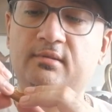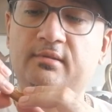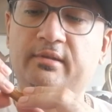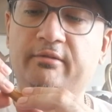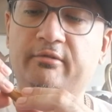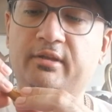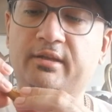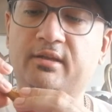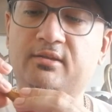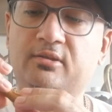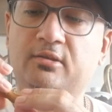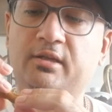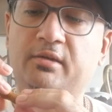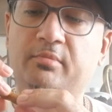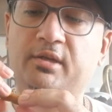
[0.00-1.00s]
it really does
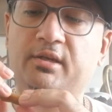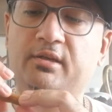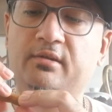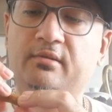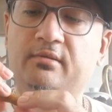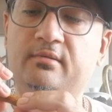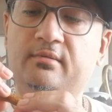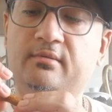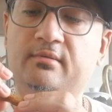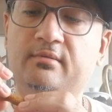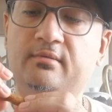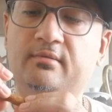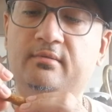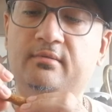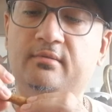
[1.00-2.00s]
look like a peanut.
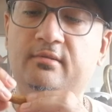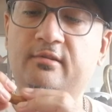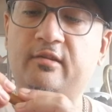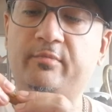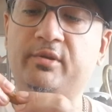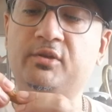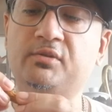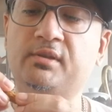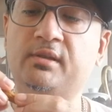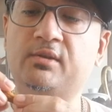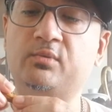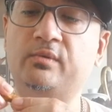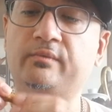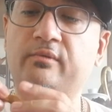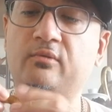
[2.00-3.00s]
I've been using this
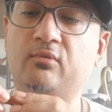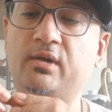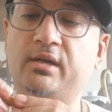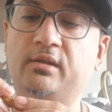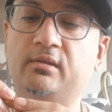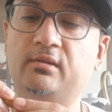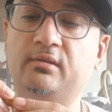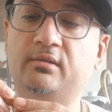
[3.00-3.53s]
one for a while.